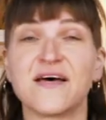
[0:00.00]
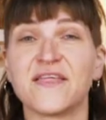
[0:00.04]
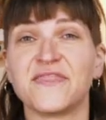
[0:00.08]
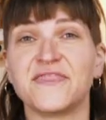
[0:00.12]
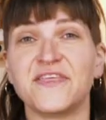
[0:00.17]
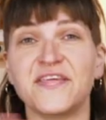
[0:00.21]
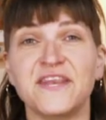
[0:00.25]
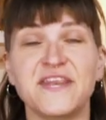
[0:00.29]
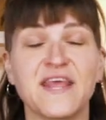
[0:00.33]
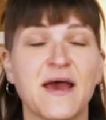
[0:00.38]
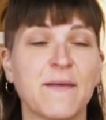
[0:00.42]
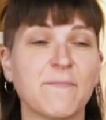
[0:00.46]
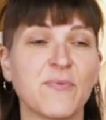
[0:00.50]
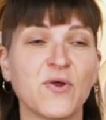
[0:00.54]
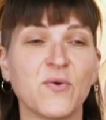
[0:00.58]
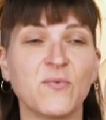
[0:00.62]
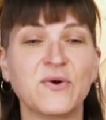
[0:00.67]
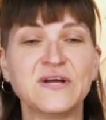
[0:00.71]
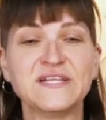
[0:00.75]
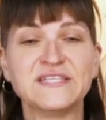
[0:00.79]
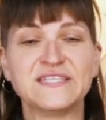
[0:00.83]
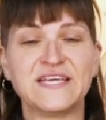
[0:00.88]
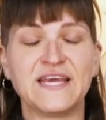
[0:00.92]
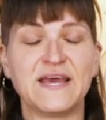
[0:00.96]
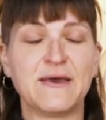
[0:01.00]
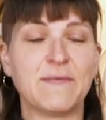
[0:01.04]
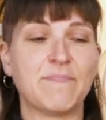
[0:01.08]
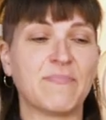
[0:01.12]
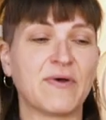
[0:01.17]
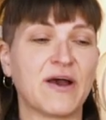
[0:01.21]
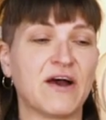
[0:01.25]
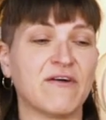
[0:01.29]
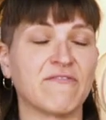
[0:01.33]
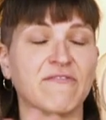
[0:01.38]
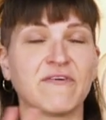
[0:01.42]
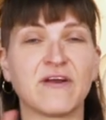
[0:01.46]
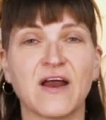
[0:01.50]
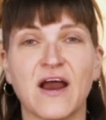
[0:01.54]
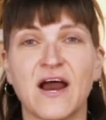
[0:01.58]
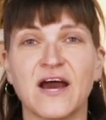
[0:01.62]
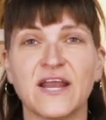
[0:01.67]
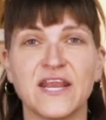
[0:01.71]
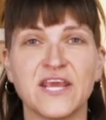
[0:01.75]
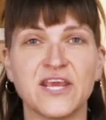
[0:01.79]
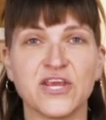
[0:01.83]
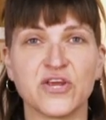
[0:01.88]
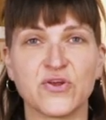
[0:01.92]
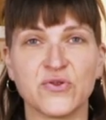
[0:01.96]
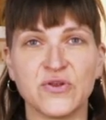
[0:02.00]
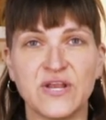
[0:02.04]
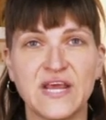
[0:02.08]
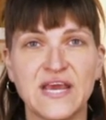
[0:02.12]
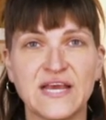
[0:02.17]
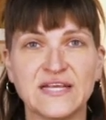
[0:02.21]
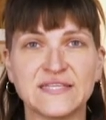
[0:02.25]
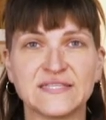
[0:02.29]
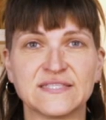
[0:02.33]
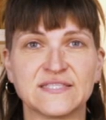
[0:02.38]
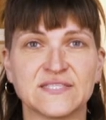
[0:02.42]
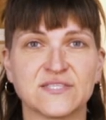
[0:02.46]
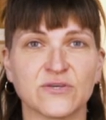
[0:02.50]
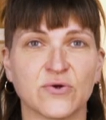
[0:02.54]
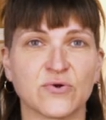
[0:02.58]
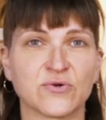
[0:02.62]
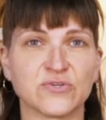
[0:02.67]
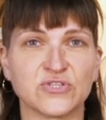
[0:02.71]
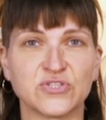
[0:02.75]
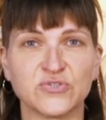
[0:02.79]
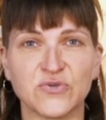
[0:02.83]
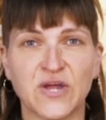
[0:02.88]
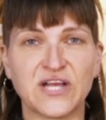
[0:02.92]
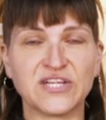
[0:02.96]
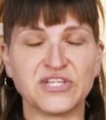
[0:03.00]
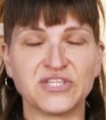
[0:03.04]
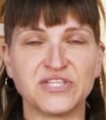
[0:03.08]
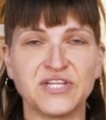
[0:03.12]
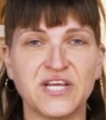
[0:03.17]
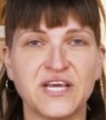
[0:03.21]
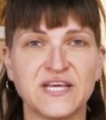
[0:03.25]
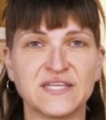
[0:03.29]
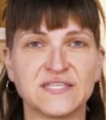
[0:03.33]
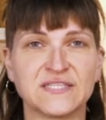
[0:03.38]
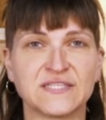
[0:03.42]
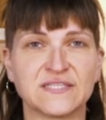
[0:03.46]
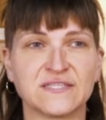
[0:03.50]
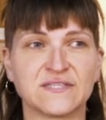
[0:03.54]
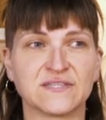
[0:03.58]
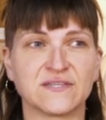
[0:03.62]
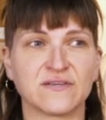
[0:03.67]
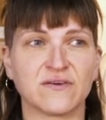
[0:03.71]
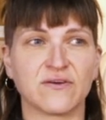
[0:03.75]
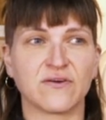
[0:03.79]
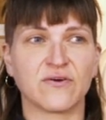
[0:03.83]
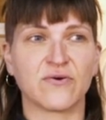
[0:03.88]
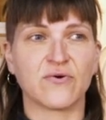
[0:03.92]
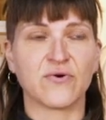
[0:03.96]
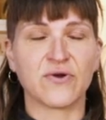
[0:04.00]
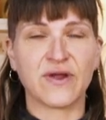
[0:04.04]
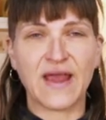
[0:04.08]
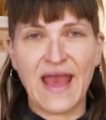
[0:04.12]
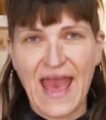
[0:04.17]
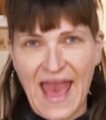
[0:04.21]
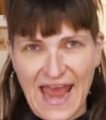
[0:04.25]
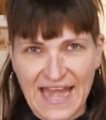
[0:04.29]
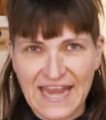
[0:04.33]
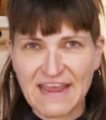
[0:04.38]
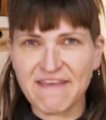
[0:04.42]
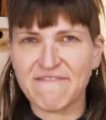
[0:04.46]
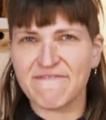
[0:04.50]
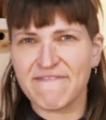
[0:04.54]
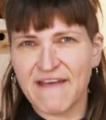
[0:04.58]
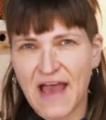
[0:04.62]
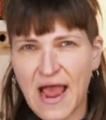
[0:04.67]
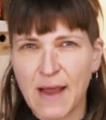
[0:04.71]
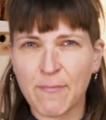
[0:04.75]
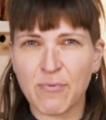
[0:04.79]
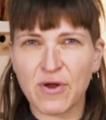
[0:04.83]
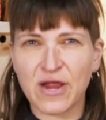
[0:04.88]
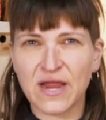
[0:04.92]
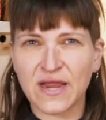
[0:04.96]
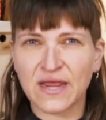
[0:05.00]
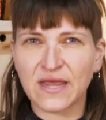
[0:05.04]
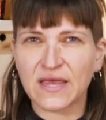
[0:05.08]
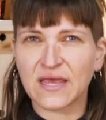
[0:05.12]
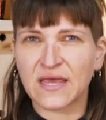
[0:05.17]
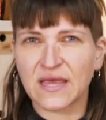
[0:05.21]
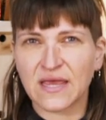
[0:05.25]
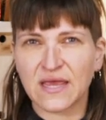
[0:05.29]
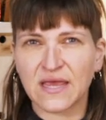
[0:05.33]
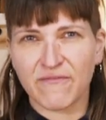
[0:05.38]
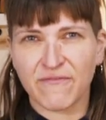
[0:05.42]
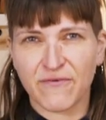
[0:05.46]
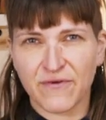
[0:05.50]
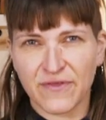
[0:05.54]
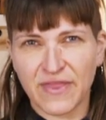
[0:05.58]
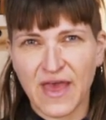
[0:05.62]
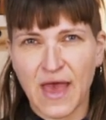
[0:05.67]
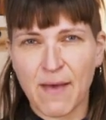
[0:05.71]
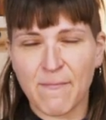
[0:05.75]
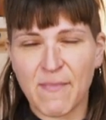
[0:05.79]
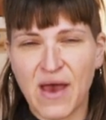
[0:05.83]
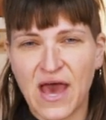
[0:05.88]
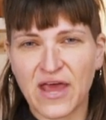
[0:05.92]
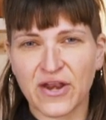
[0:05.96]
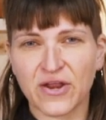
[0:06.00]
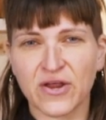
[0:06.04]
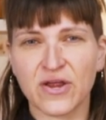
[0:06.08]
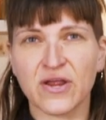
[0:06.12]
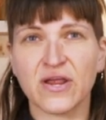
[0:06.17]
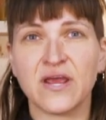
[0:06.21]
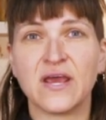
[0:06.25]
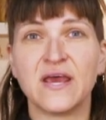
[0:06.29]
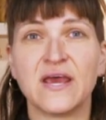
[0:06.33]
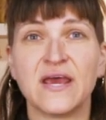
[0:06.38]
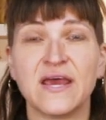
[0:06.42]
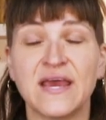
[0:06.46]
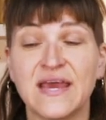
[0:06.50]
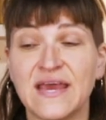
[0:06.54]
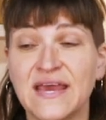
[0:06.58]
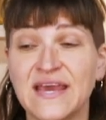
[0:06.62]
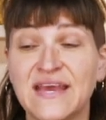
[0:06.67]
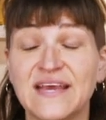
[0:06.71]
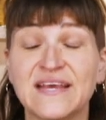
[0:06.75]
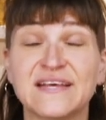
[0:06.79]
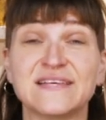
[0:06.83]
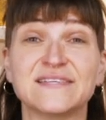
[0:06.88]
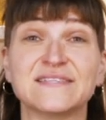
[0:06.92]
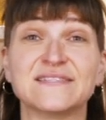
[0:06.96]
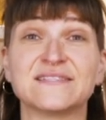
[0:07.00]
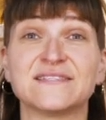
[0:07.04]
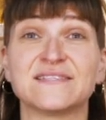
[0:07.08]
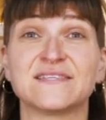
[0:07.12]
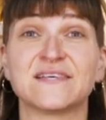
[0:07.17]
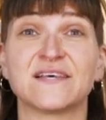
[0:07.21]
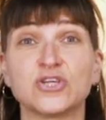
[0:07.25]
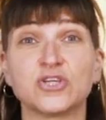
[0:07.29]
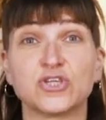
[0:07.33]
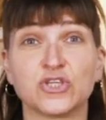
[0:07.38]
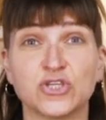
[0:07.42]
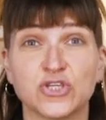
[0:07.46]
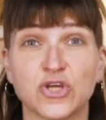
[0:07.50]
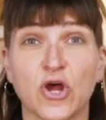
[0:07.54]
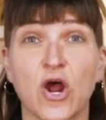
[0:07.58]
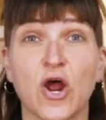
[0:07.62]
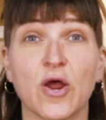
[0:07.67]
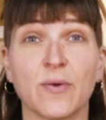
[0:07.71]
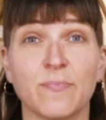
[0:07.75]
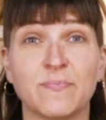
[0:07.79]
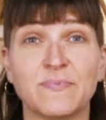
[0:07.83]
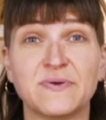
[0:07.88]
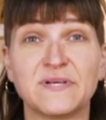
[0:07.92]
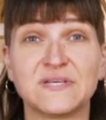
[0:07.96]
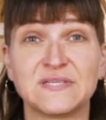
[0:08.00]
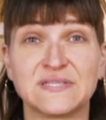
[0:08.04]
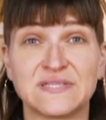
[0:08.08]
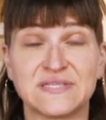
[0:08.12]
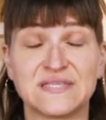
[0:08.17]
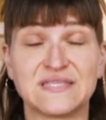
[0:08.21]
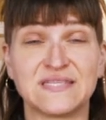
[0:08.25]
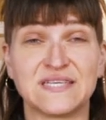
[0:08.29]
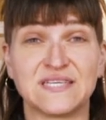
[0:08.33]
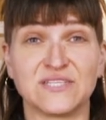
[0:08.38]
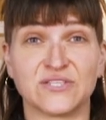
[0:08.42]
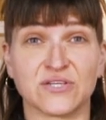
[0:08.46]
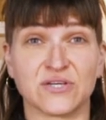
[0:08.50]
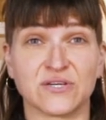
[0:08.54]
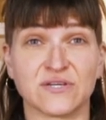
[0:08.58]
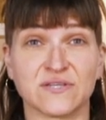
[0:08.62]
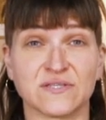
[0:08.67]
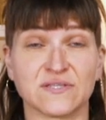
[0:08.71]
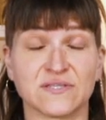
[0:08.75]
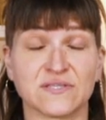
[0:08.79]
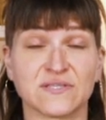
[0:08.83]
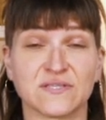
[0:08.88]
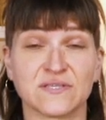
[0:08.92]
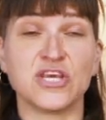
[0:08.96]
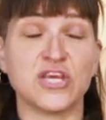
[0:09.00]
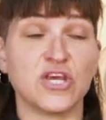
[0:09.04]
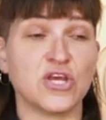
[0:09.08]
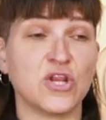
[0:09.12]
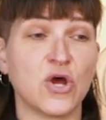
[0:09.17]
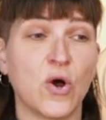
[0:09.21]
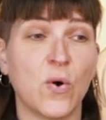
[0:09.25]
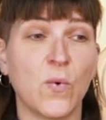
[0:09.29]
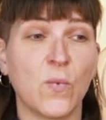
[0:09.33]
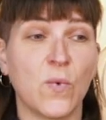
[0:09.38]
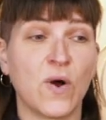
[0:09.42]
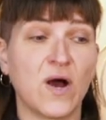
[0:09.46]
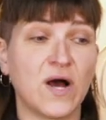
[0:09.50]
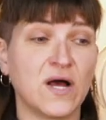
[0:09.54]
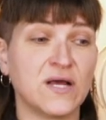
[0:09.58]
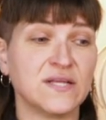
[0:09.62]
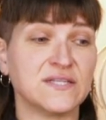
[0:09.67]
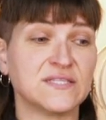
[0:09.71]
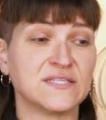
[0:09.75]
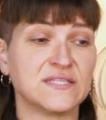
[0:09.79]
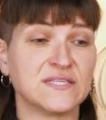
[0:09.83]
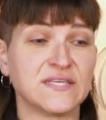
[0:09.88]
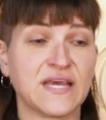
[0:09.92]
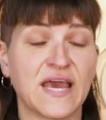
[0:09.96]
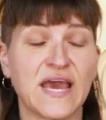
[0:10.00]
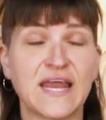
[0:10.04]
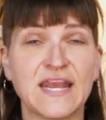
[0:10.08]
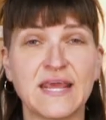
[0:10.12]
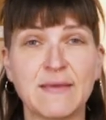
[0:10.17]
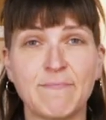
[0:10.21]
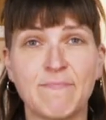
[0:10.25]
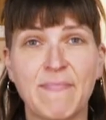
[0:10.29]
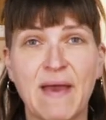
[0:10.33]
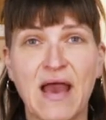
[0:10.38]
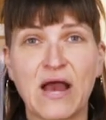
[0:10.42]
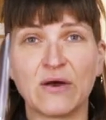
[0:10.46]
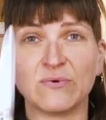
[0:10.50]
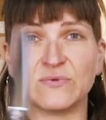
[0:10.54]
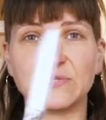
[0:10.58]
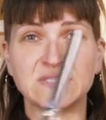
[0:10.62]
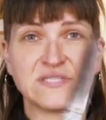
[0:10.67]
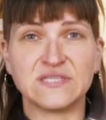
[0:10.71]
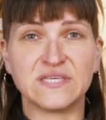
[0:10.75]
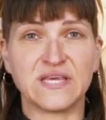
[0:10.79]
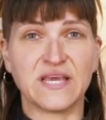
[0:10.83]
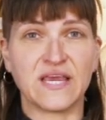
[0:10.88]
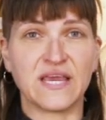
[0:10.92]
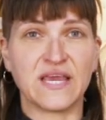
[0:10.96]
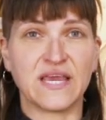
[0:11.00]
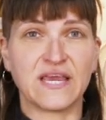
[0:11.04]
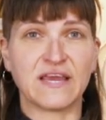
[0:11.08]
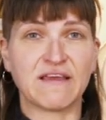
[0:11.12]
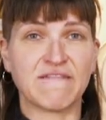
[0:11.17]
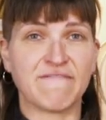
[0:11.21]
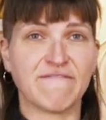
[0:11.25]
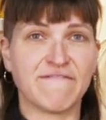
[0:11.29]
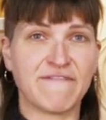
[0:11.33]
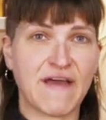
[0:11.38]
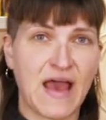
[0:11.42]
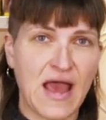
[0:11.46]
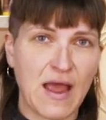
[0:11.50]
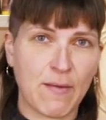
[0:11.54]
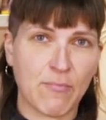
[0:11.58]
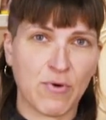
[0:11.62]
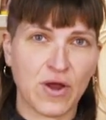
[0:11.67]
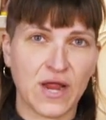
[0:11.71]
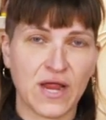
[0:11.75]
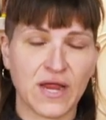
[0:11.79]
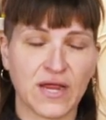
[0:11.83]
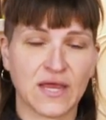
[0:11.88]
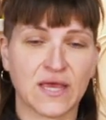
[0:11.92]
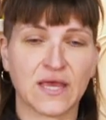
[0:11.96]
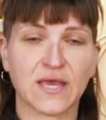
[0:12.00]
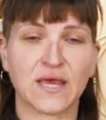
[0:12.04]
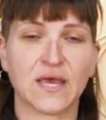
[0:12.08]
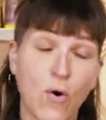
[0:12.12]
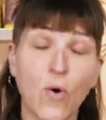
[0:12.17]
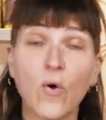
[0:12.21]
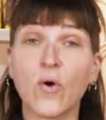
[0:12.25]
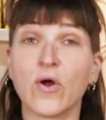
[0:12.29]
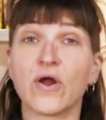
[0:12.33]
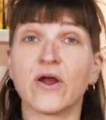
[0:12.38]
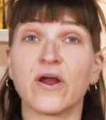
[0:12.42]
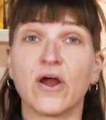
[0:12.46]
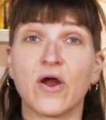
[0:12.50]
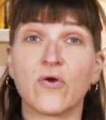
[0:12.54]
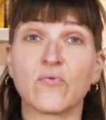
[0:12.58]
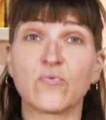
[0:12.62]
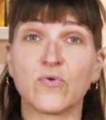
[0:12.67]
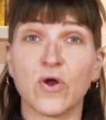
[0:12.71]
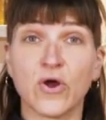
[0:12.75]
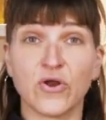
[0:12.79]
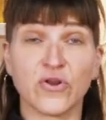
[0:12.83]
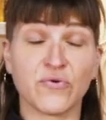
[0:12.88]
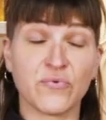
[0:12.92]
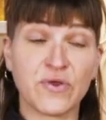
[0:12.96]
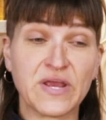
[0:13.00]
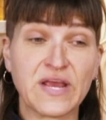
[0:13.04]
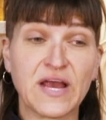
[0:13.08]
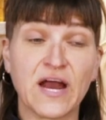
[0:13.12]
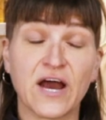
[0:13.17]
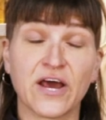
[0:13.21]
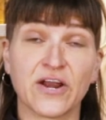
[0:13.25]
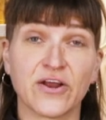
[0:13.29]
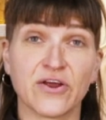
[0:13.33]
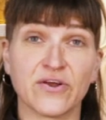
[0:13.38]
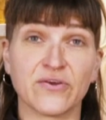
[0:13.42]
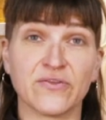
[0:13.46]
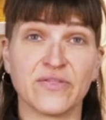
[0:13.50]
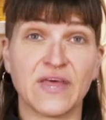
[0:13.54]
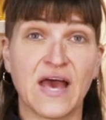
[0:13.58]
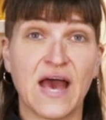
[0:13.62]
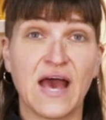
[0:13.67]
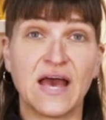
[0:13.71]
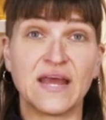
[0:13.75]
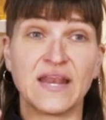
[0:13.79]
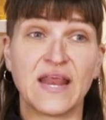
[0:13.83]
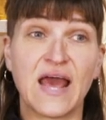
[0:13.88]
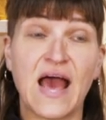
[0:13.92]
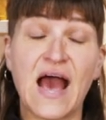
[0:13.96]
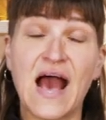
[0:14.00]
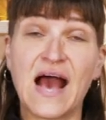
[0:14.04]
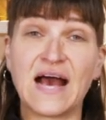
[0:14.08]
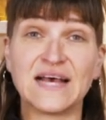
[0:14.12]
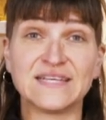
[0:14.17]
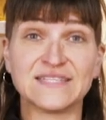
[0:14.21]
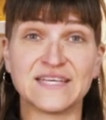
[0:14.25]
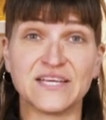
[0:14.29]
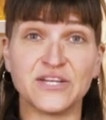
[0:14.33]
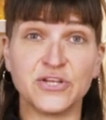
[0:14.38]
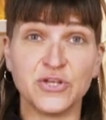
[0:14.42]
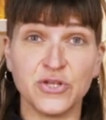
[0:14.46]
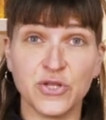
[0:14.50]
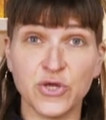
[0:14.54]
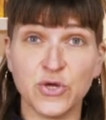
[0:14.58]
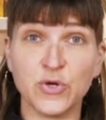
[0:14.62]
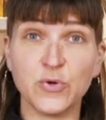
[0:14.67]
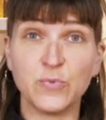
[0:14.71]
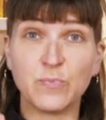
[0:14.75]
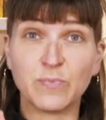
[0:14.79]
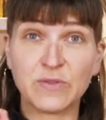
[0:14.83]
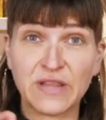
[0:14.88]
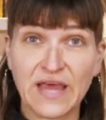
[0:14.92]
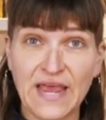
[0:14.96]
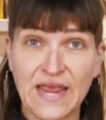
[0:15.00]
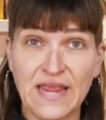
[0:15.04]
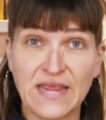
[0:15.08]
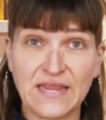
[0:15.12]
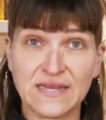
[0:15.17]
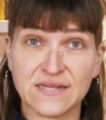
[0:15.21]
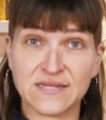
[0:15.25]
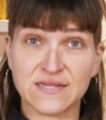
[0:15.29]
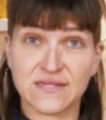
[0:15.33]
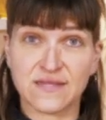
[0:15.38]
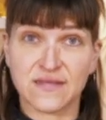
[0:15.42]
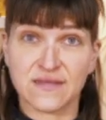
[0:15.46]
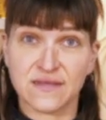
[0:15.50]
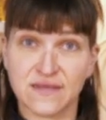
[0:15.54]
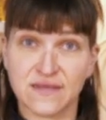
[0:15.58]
The number one tip of cutting your knits or stretch knits or any fabric for that matter is sharp scissors. You don't want any bouncing fabric or a rotary cutter that has a new blade.